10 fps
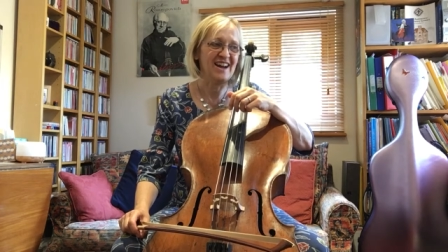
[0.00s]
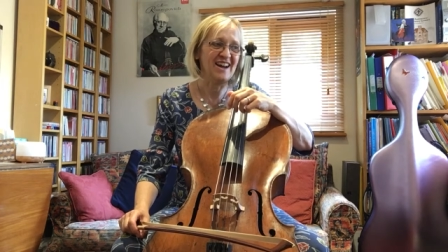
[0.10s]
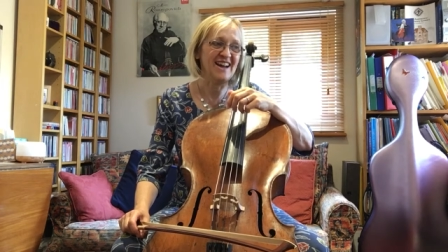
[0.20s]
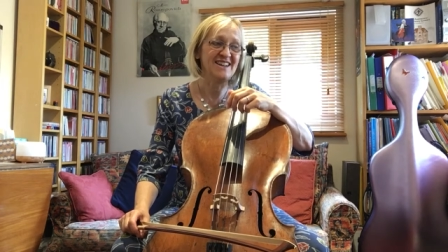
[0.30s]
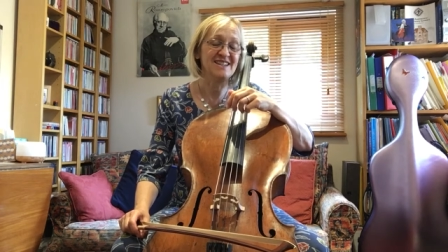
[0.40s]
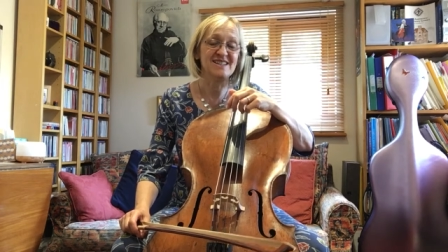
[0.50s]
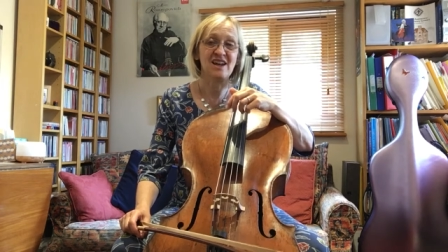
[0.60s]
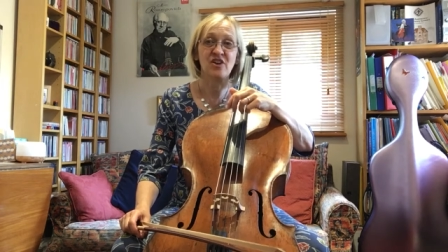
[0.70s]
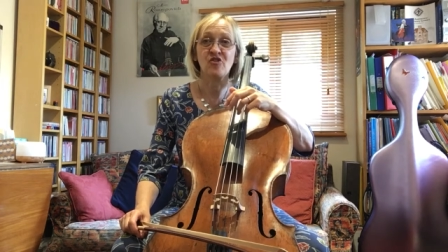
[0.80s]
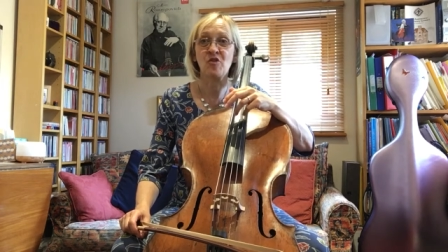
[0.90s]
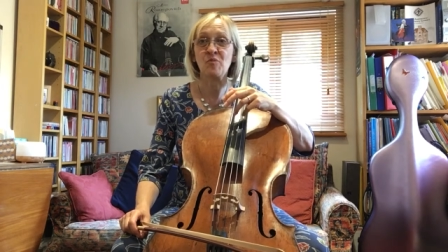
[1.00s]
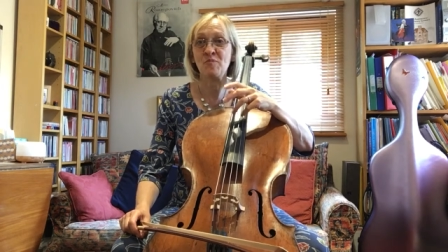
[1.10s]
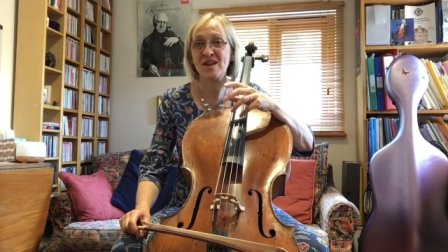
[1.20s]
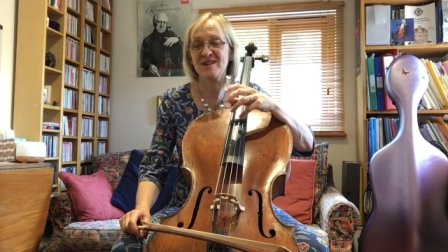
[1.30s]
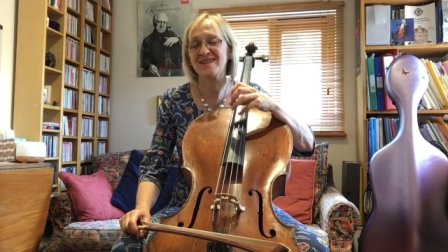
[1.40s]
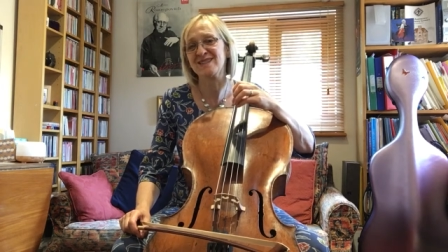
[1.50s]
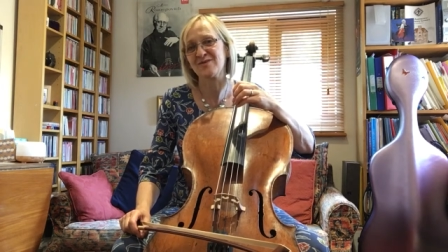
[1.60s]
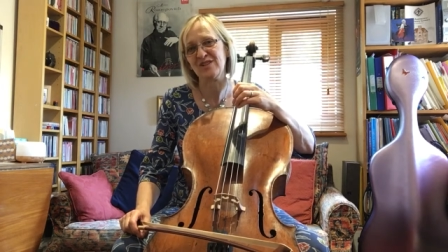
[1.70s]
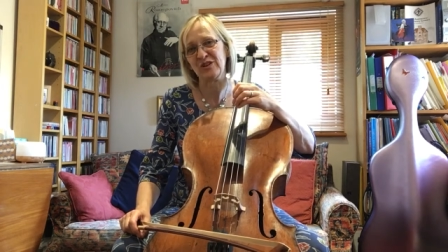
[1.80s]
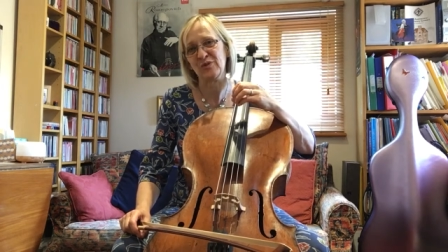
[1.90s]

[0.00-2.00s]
And it's a tremendous thrill